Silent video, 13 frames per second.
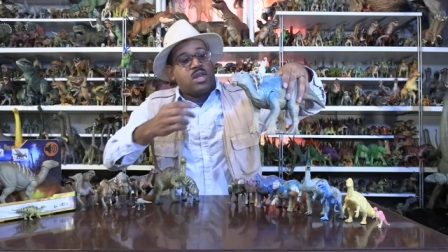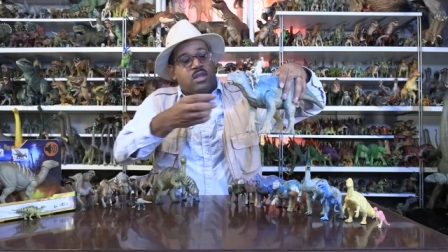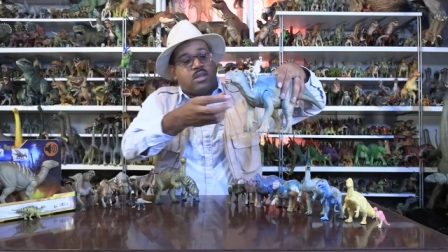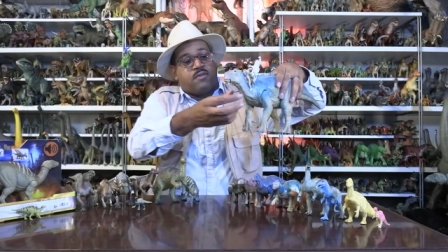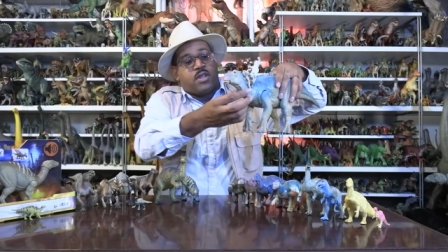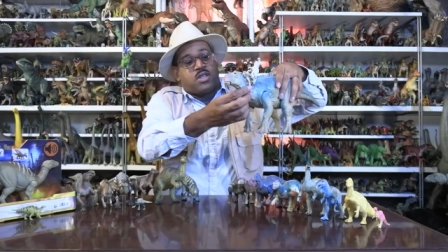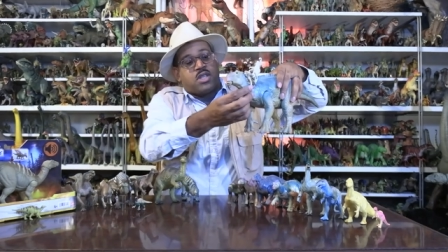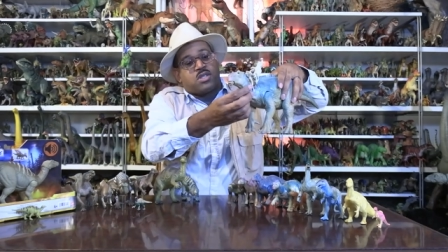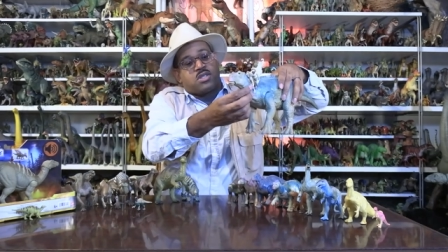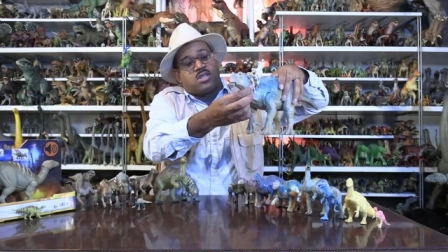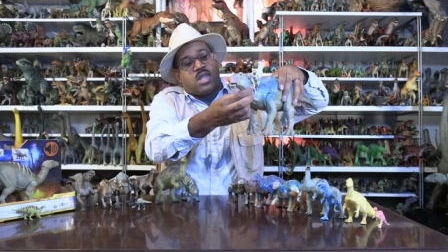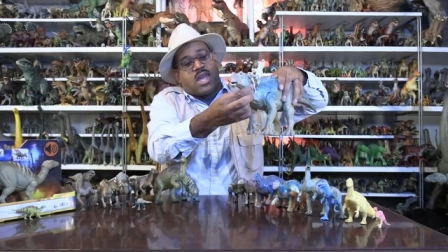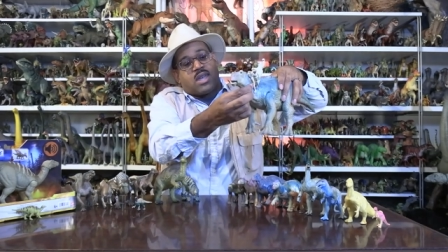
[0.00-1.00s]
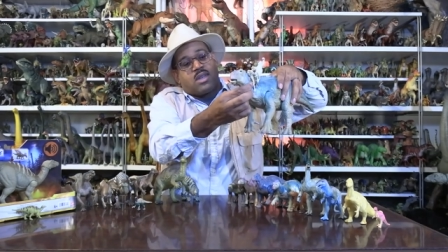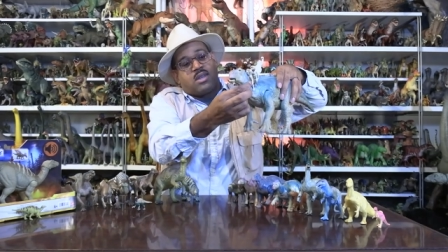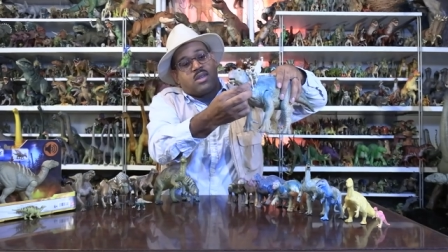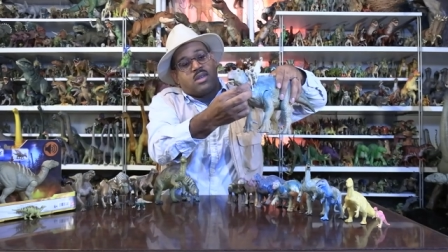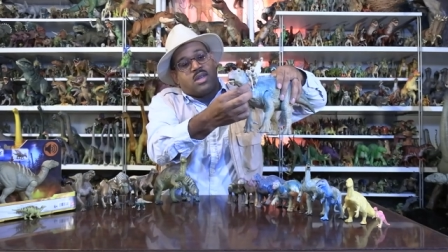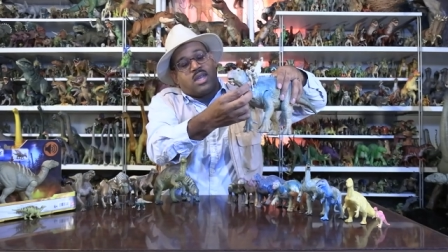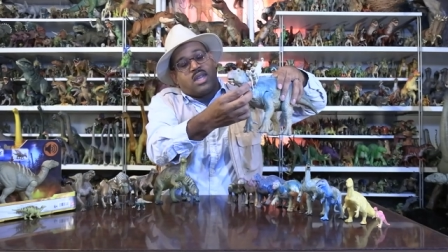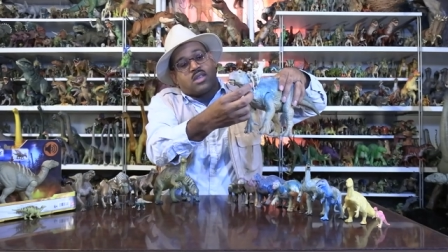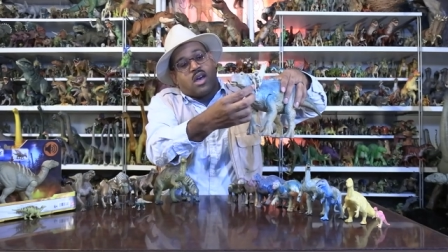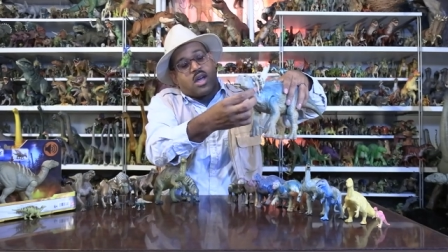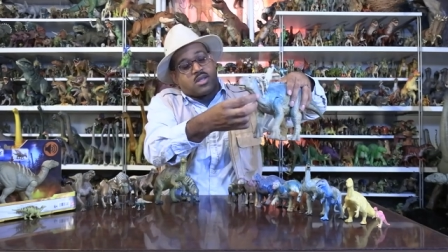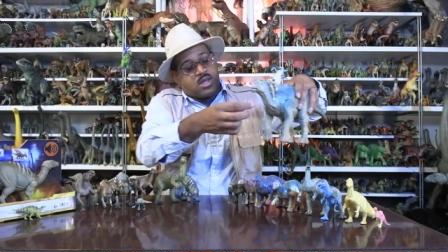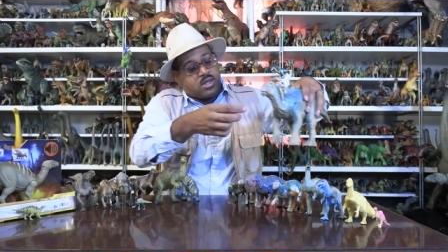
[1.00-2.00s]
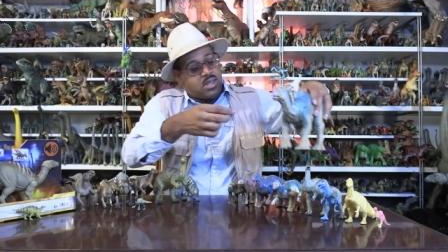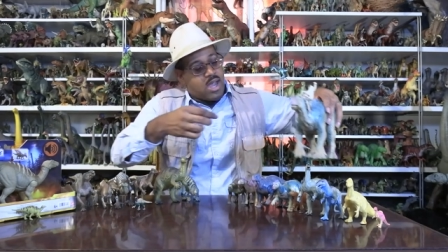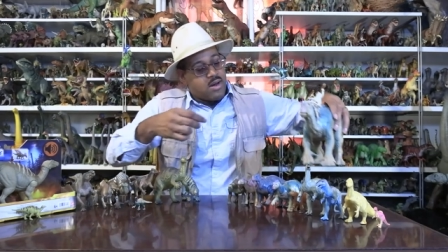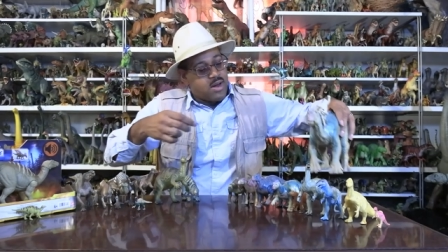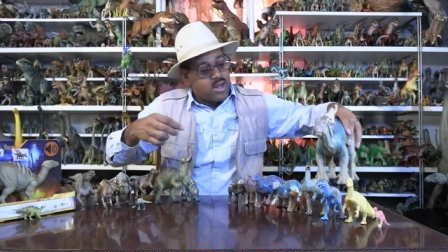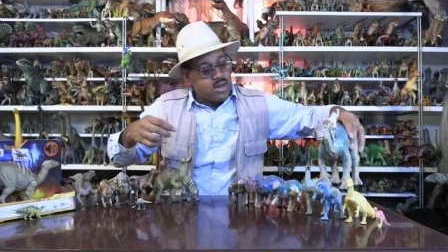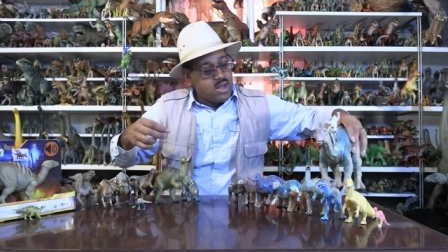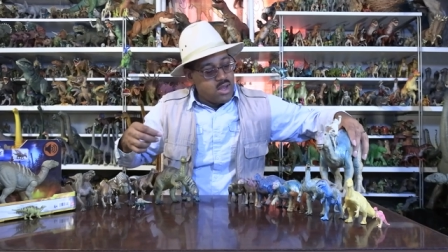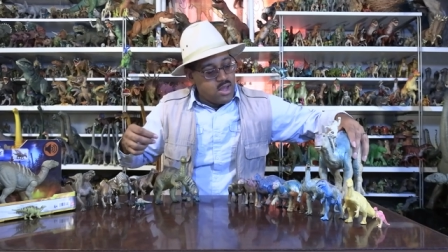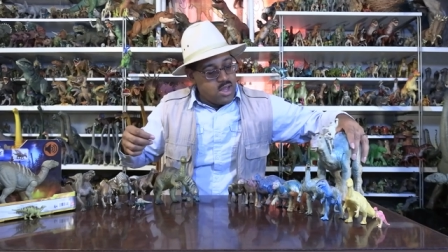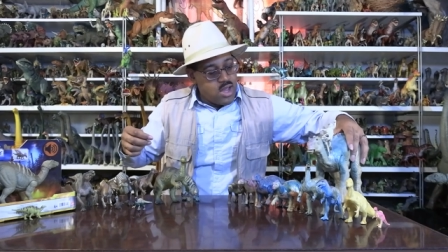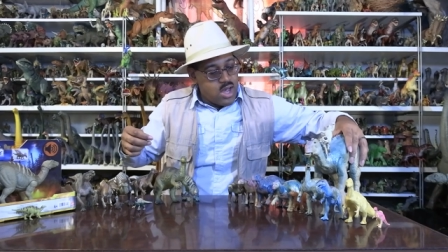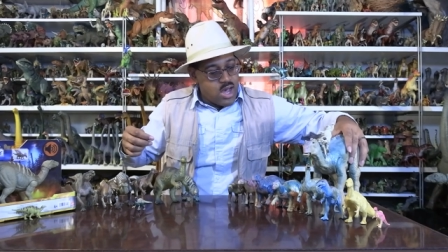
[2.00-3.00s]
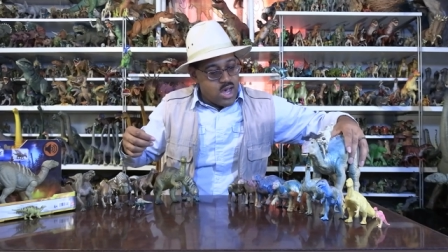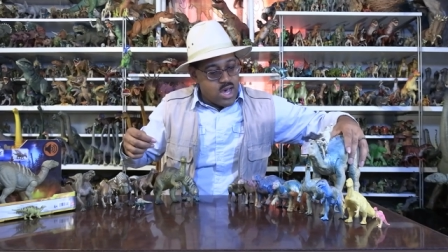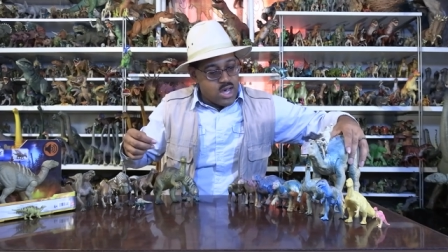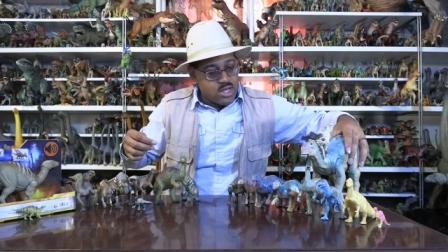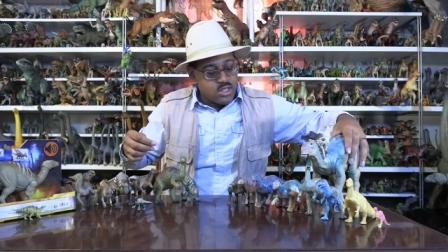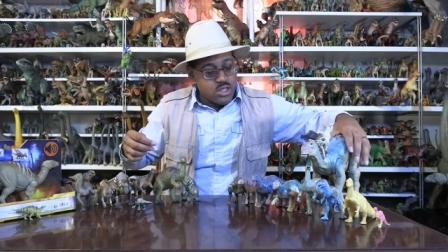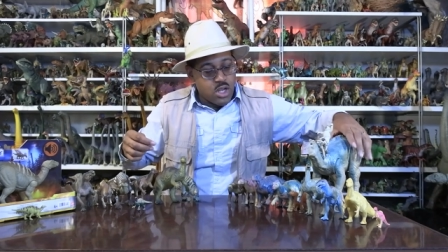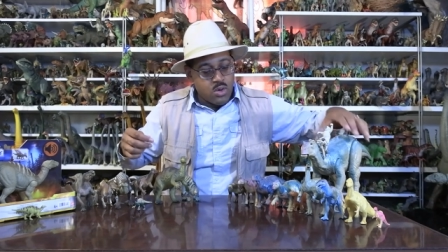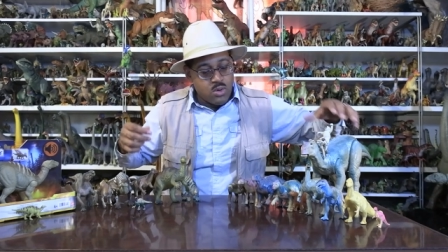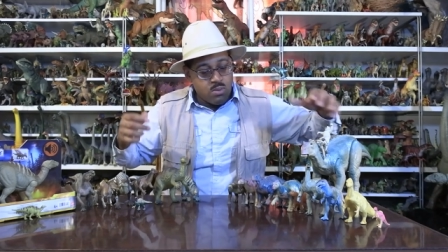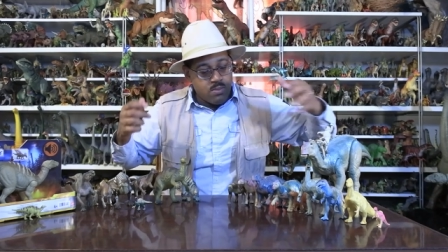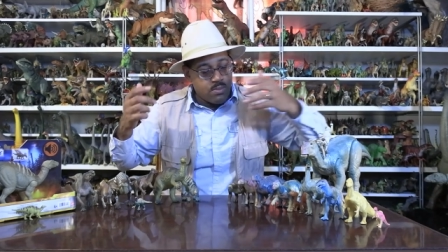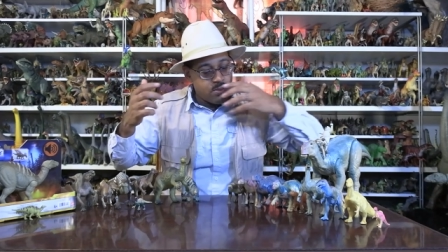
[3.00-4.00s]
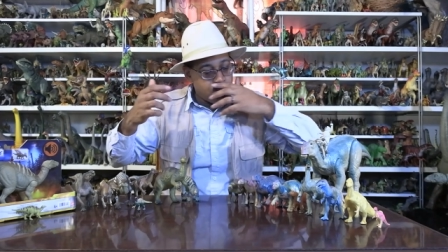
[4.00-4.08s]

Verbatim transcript: He, if he touches neck, he talks like that, right? Uh, so,